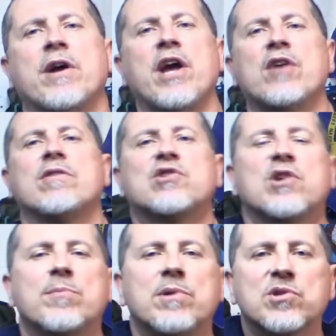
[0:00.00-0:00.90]
Hey Richie,
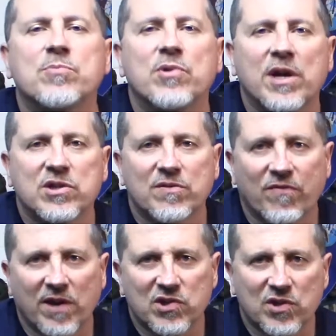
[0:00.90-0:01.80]
what's a good Ed's
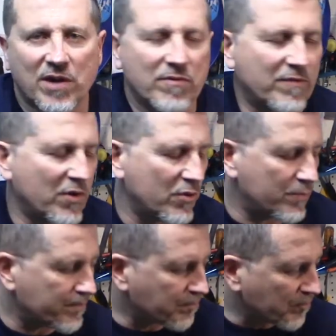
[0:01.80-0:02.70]
flashlight review?
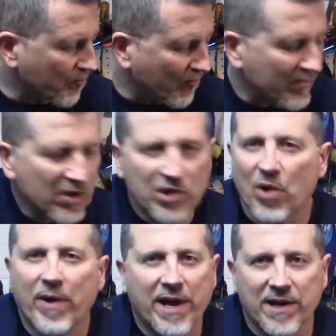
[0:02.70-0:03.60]
You know
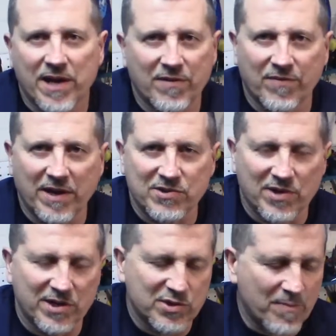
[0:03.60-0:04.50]
I got a lot of
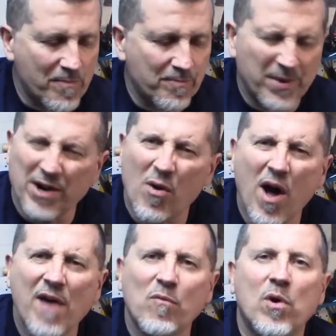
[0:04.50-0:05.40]
flashlights, but I don't
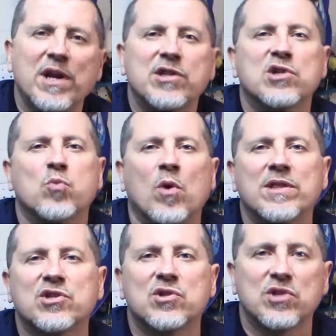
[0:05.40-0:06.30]
have one that does one
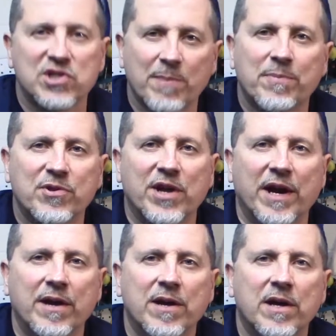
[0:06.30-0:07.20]
simple thing.
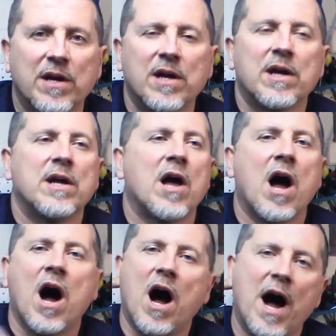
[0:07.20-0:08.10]

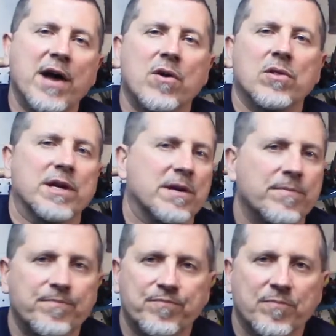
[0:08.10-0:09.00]
High only.
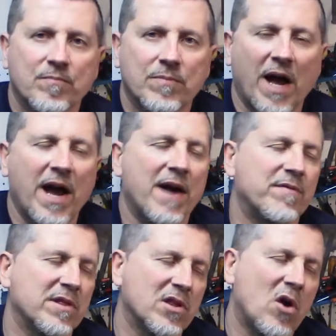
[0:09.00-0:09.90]
I have a
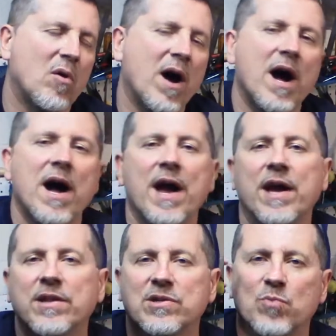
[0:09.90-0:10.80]
low high,
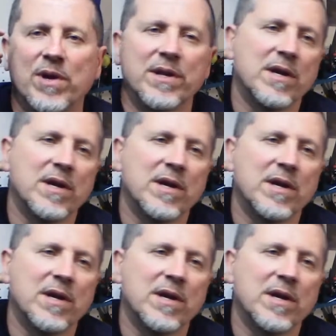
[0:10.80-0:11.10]
there's one